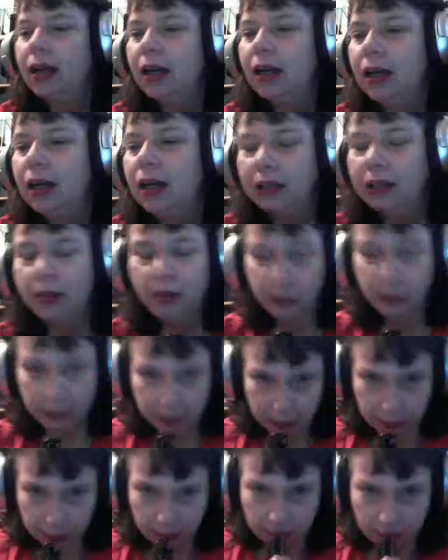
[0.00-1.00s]
Oh,
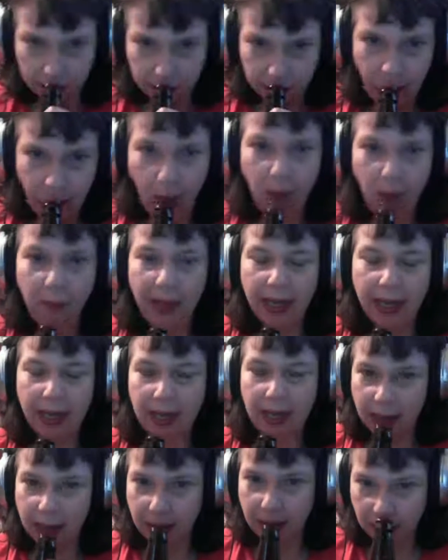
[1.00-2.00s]
oh my
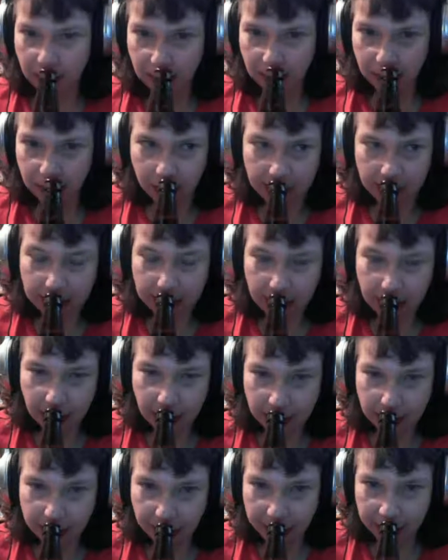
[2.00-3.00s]
god, it does
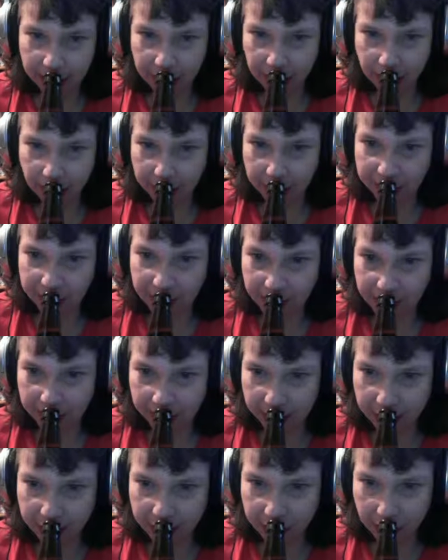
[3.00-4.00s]
smell like strawberry sh
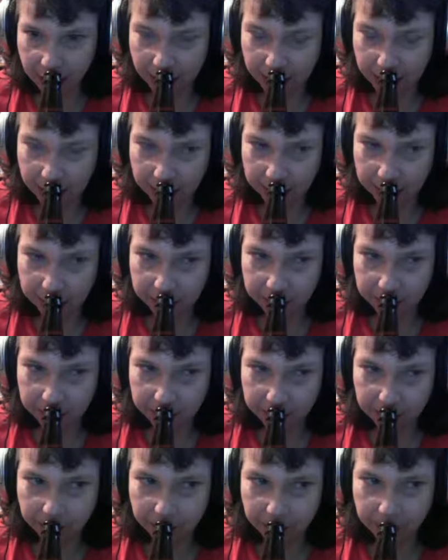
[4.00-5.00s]
shortcake.
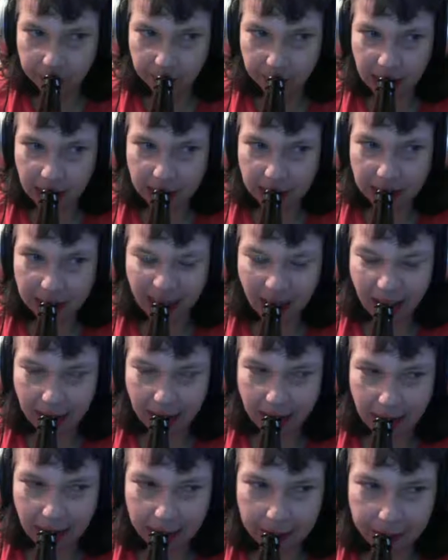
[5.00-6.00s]
It's got
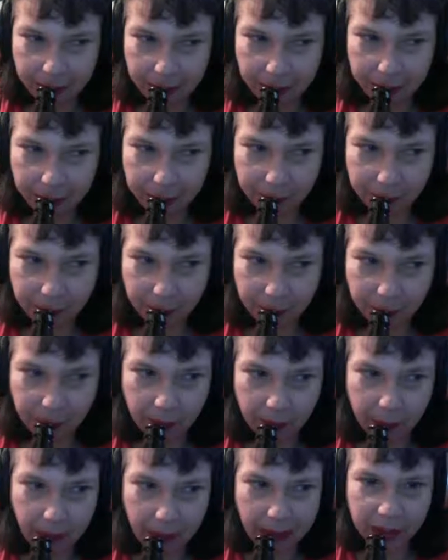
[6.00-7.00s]
that
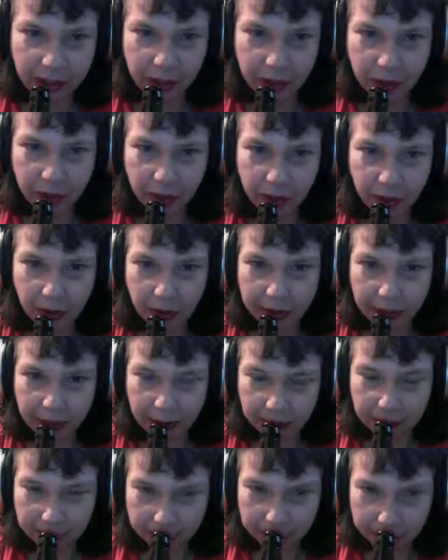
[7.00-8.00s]
that sugary
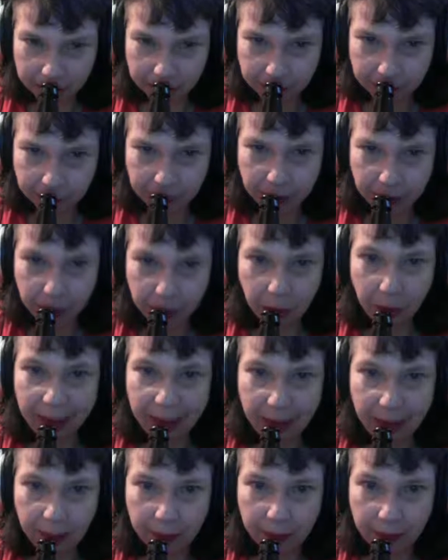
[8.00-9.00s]

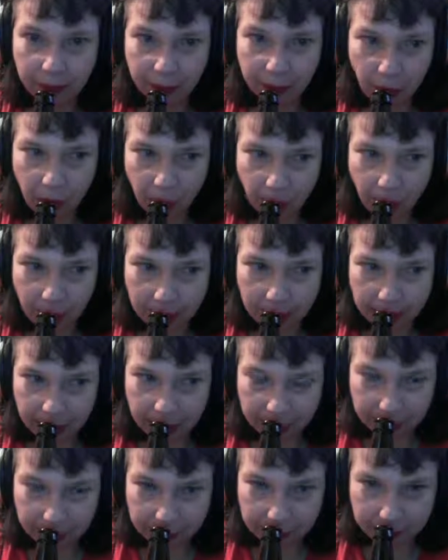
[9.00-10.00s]
cream quality
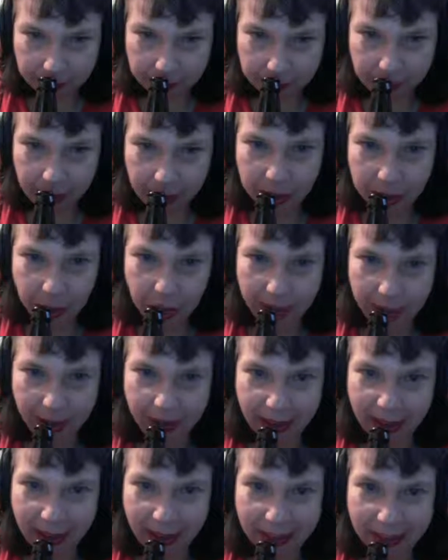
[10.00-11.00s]
that shortcake
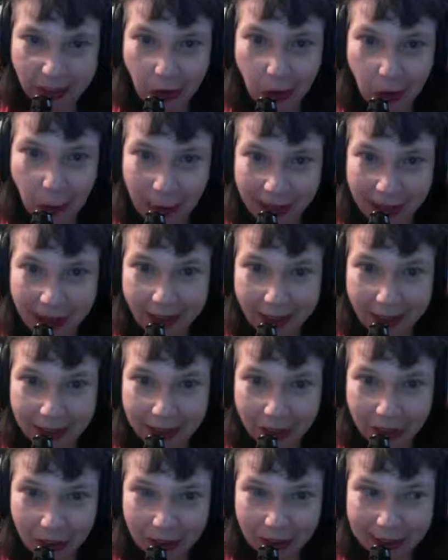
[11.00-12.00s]
has. Oh my god, it
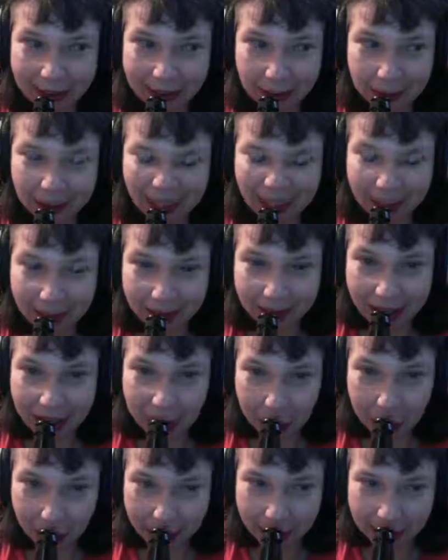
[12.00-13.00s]
totally smells like
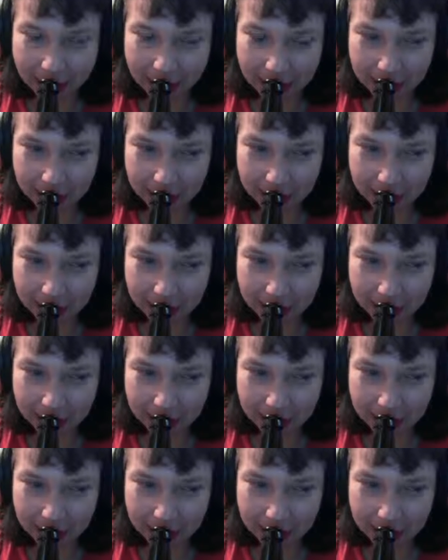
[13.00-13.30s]
shortcake.